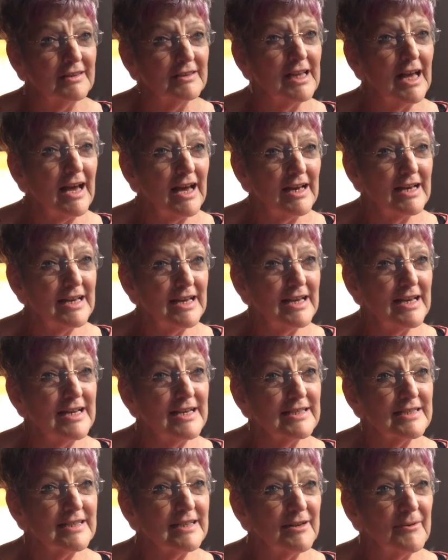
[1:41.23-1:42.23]
that
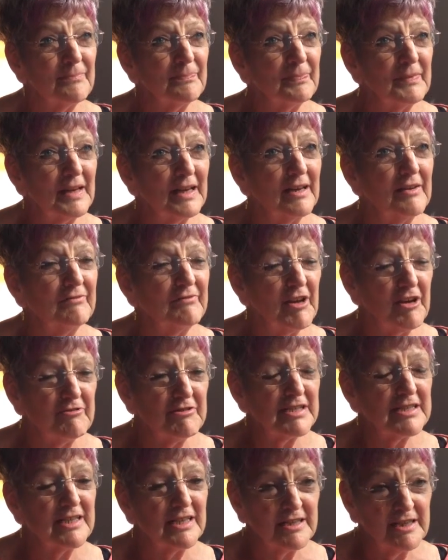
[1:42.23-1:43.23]
is a
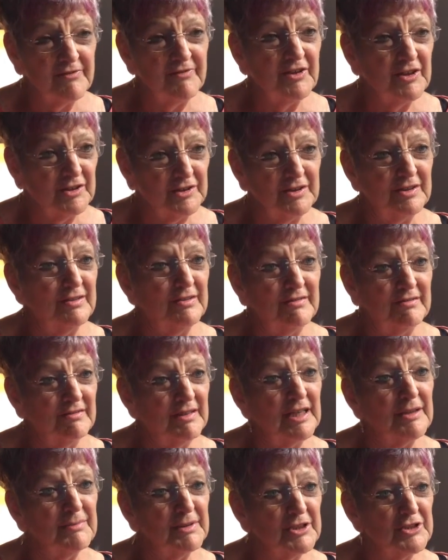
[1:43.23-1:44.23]
very significant
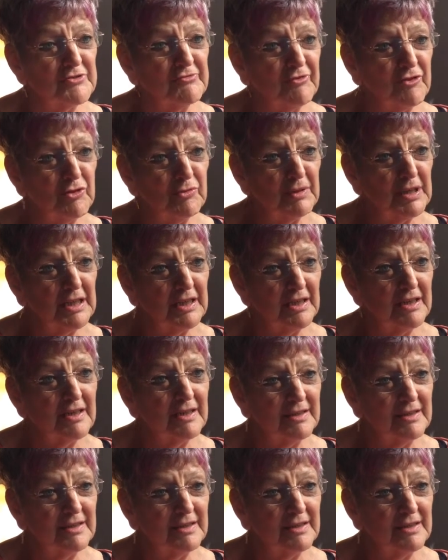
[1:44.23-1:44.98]
image for me.